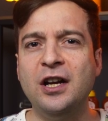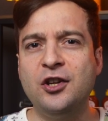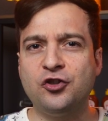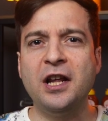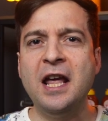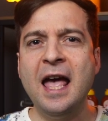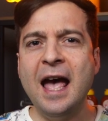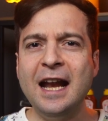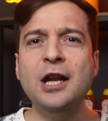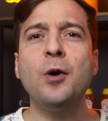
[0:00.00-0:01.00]
literally
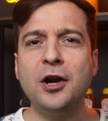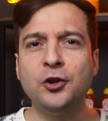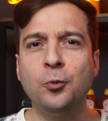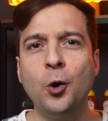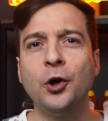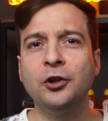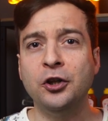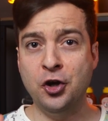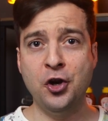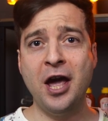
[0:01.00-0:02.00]
anywhere in the world,
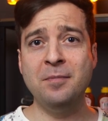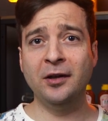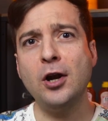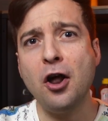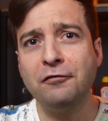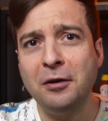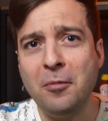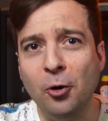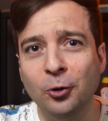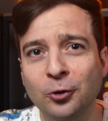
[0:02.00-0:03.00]
you name it. We love them all.